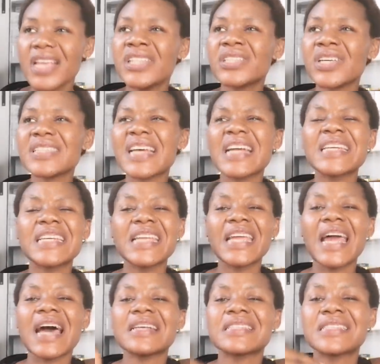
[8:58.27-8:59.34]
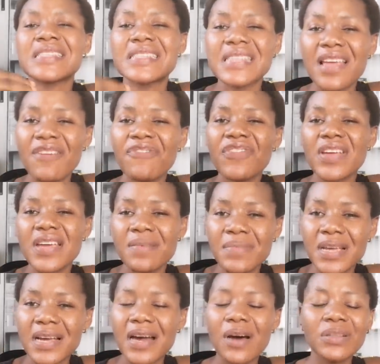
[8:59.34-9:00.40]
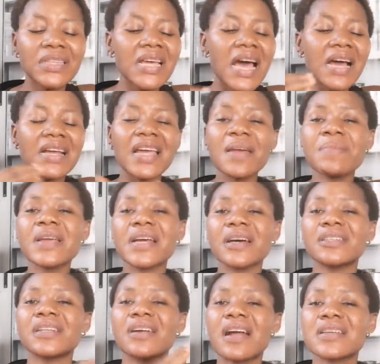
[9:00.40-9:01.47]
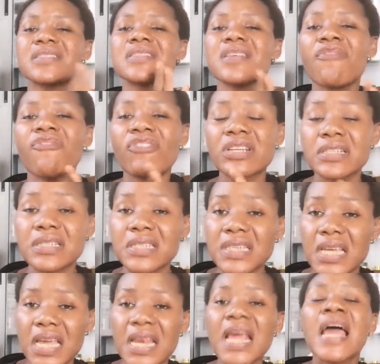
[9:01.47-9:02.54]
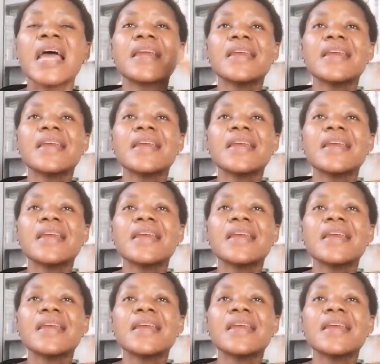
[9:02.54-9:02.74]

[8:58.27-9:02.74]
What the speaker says: It's just that they are safe chemical. They are chemicals that are safe for the skin.